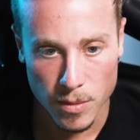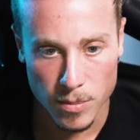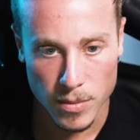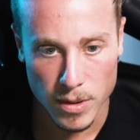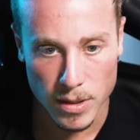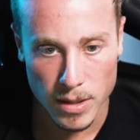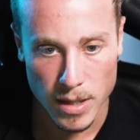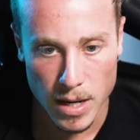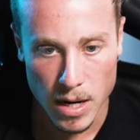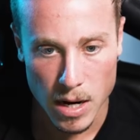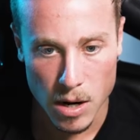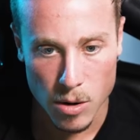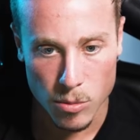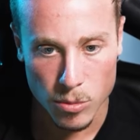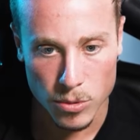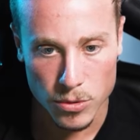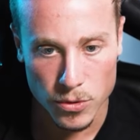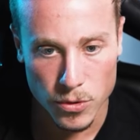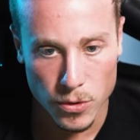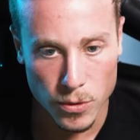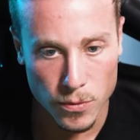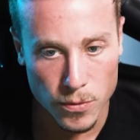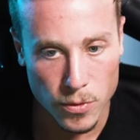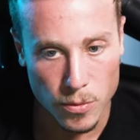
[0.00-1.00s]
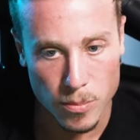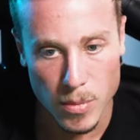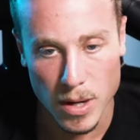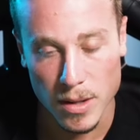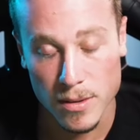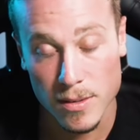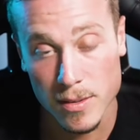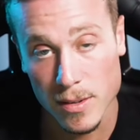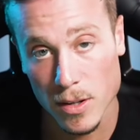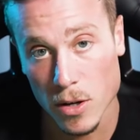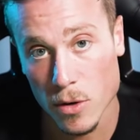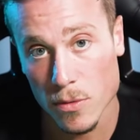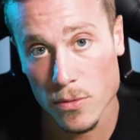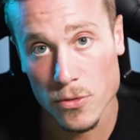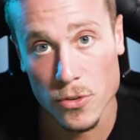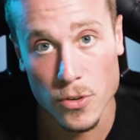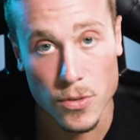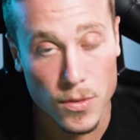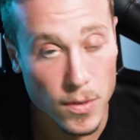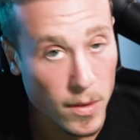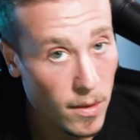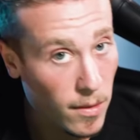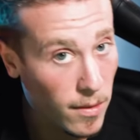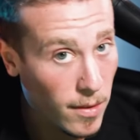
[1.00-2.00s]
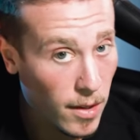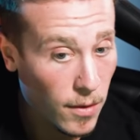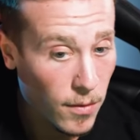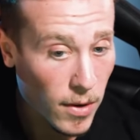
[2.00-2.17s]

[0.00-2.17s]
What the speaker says: something that I will do for myself just to see